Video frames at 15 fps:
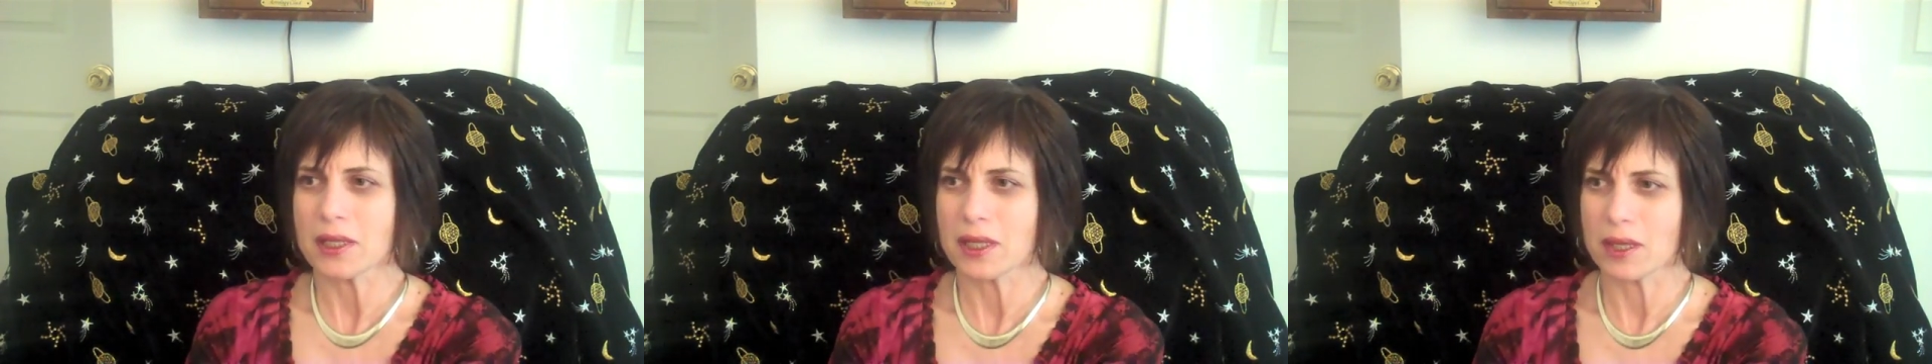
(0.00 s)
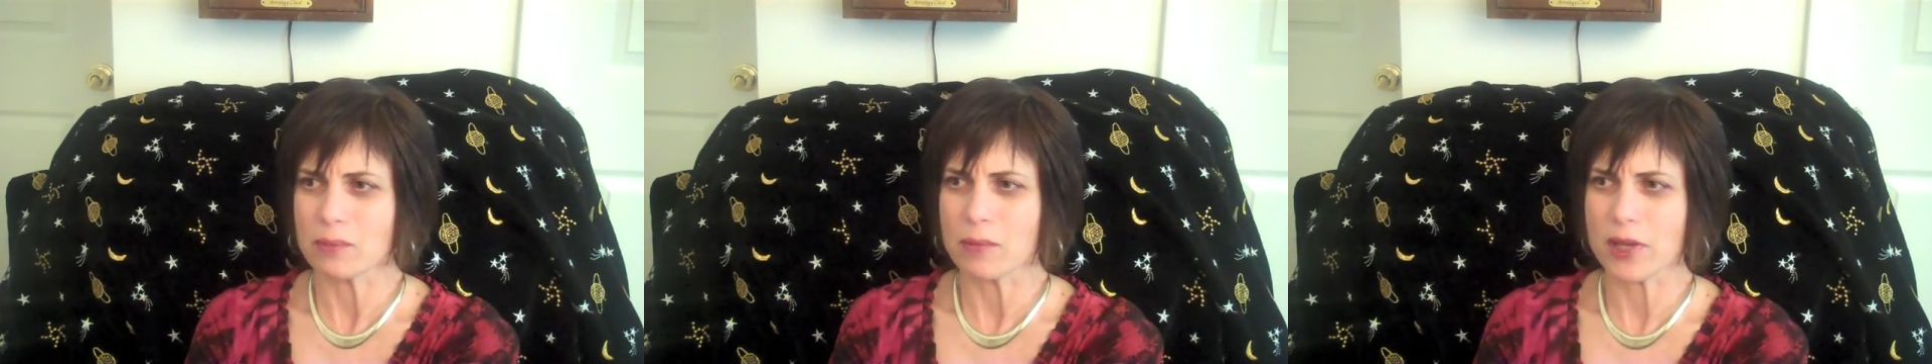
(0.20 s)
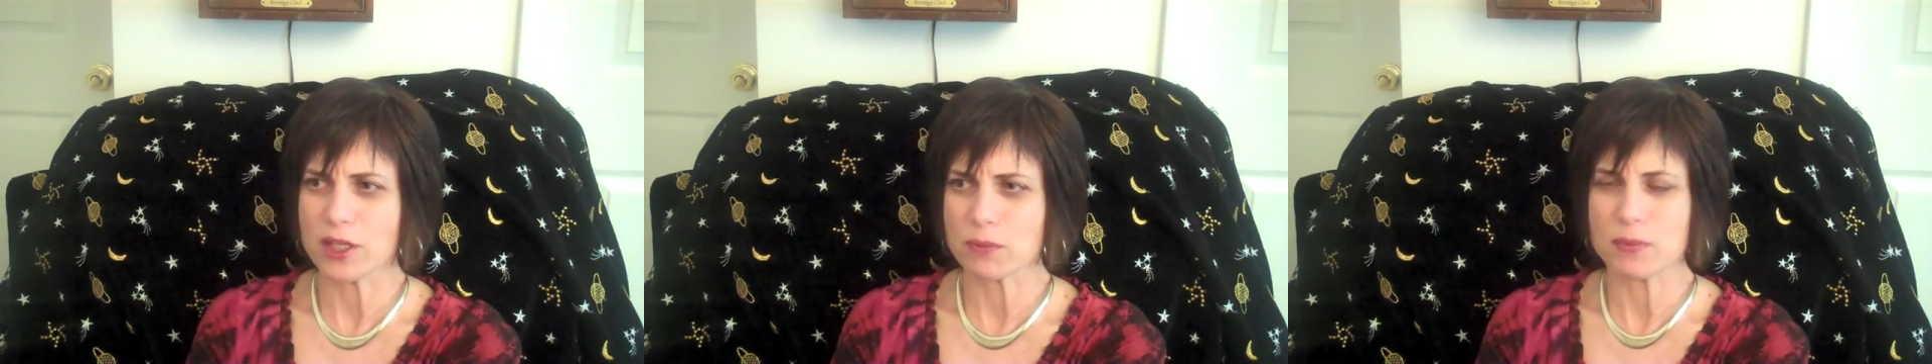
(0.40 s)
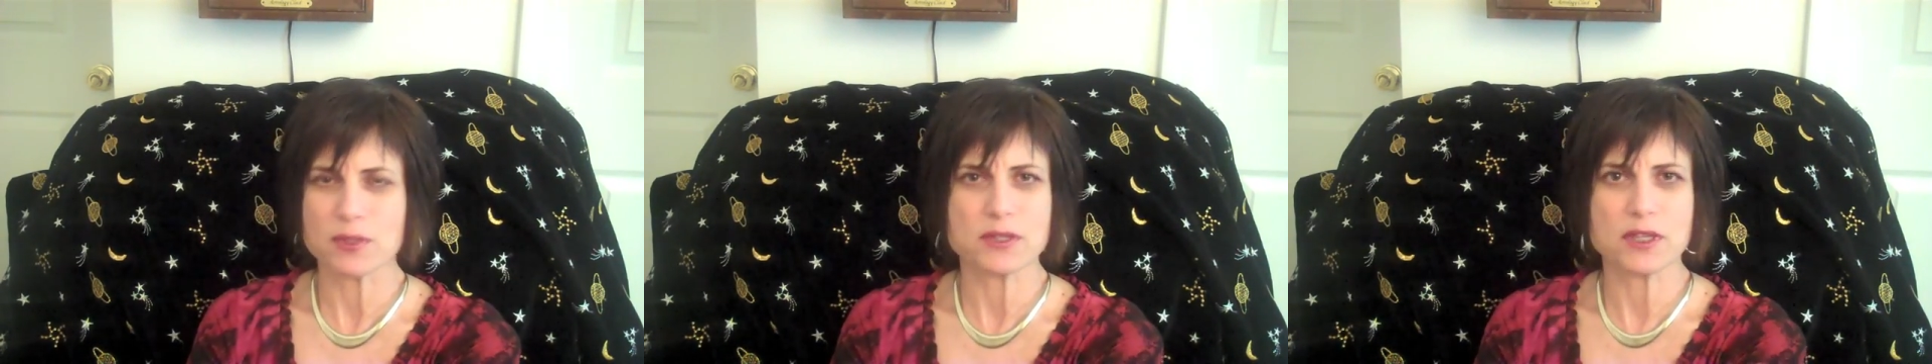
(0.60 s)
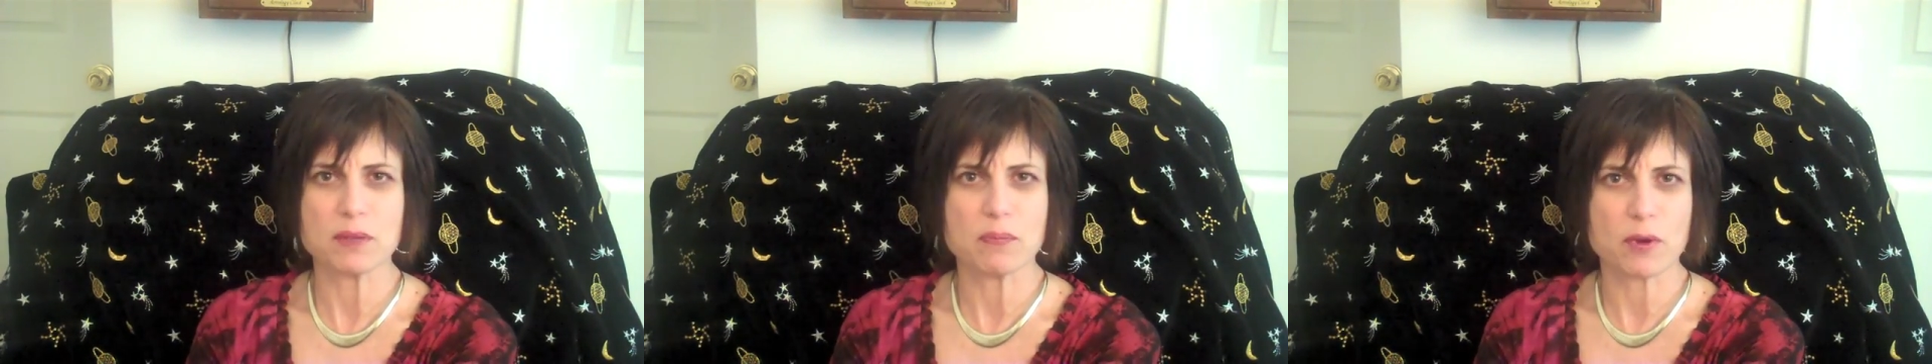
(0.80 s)
that makes me
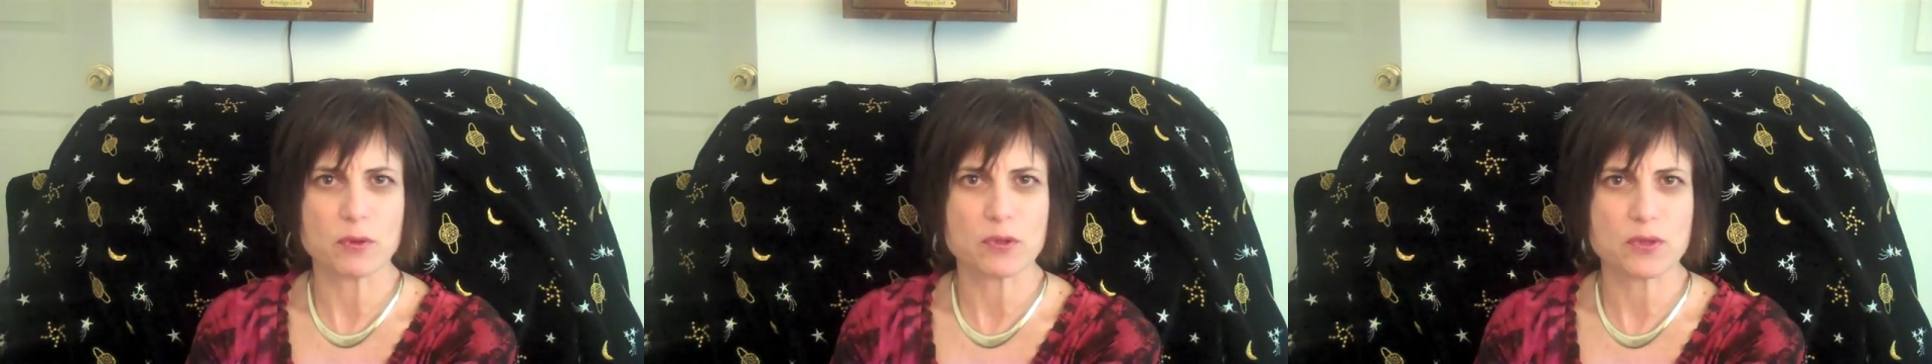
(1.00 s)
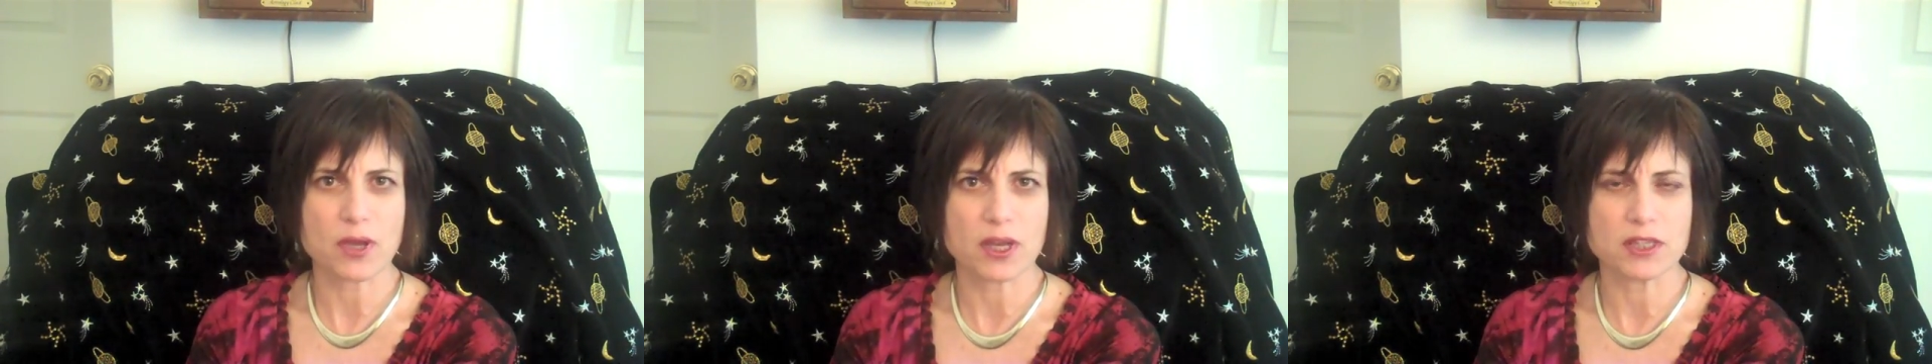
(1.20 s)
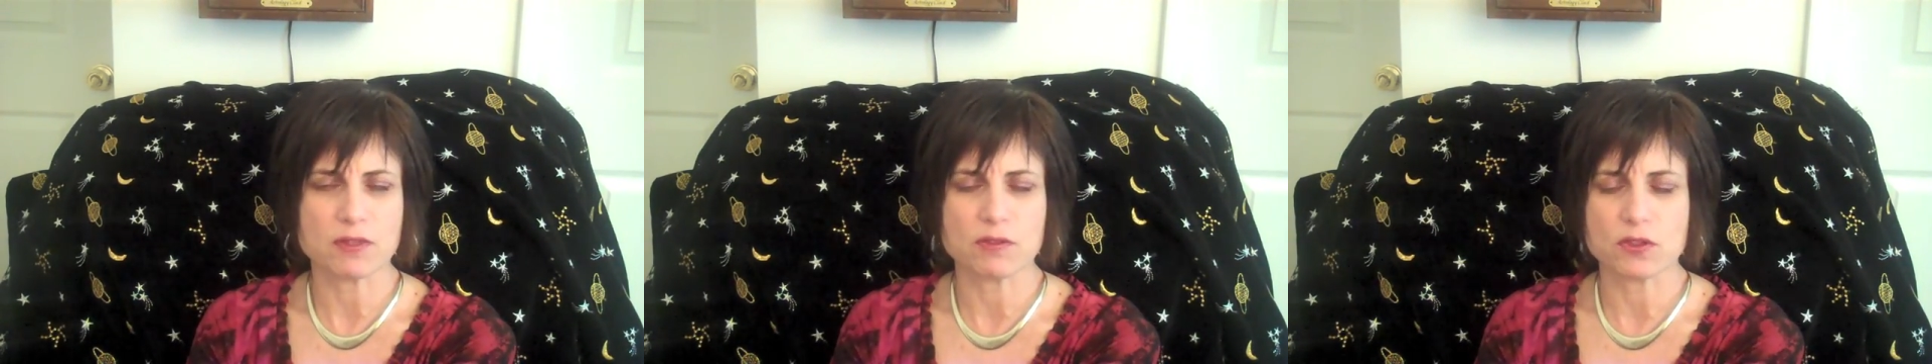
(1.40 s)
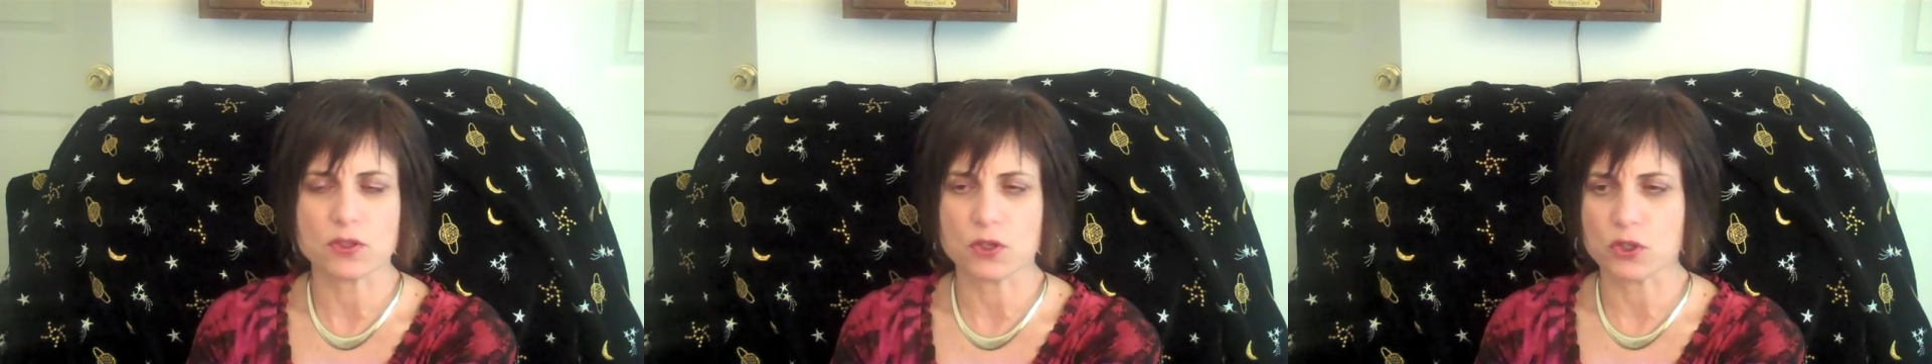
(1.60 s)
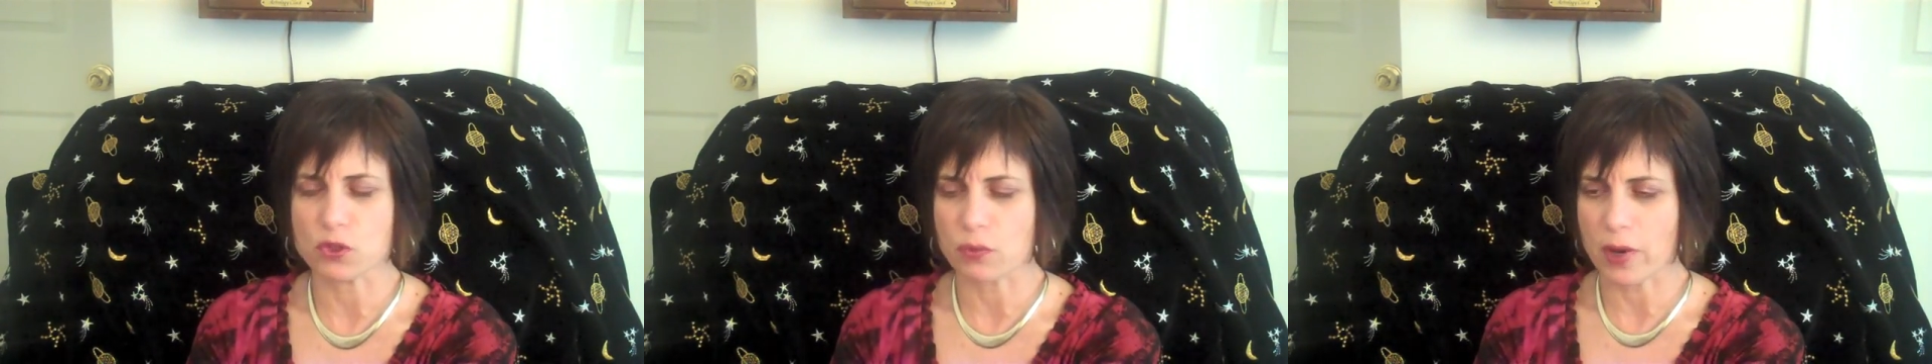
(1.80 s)
see both sides of the
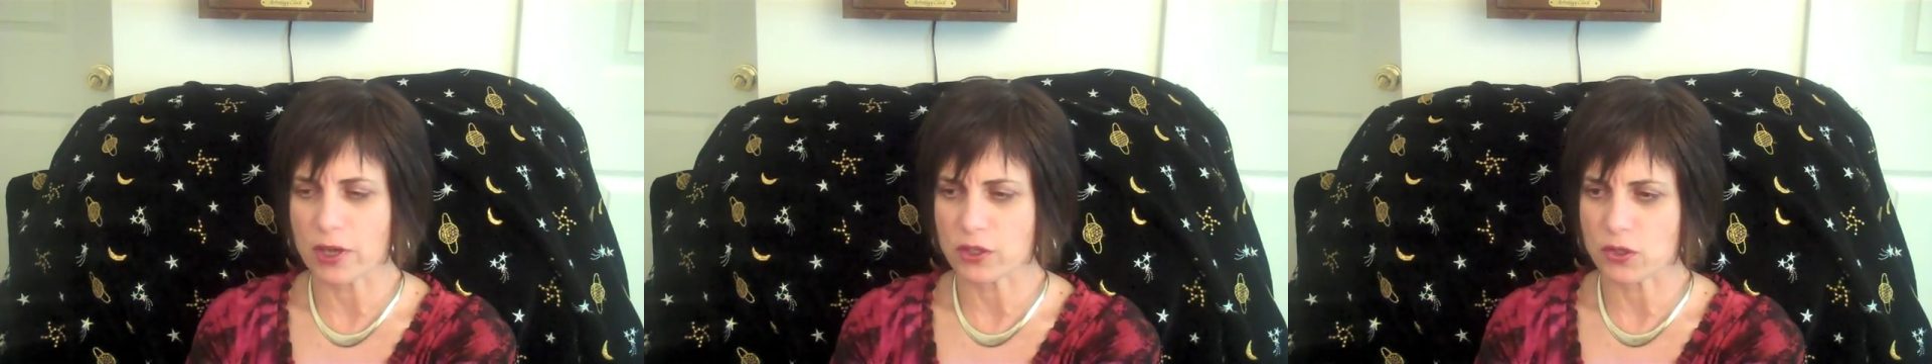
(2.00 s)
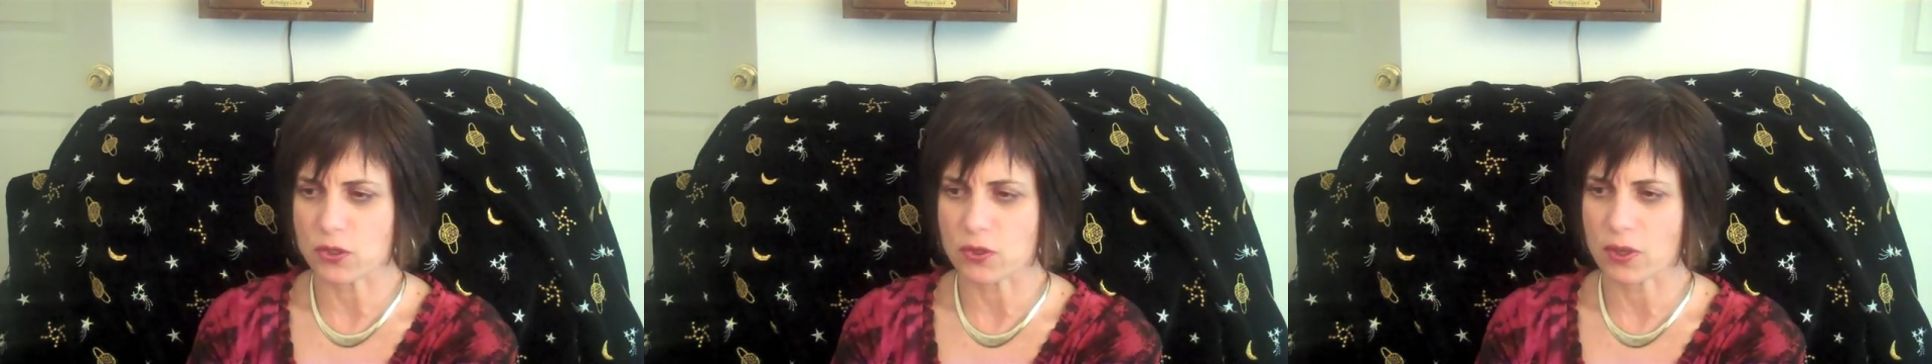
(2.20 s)
situation.